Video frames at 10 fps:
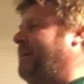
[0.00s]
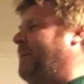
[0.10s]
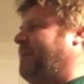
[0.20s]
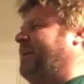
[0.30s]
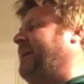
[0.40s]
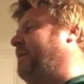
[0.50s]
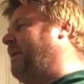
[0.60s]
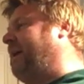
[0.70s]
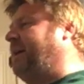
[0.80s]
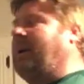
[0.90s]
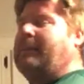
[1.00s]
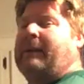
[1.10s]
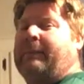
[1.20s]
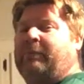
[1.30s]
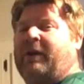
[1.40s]
But anyway,
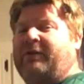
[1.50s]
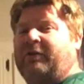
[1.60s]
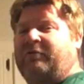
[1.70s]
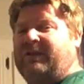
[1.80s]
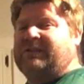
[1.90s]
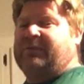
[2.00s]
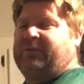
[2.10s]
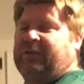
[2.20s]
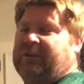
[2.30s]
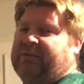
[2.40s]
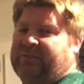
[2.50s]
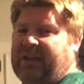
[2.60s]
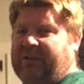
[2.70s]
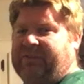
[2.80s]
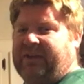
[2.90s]
my brother Christopher lives
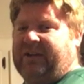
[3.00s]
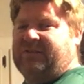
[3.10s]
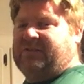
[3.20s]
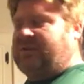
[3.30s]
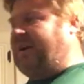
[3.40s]
out there, so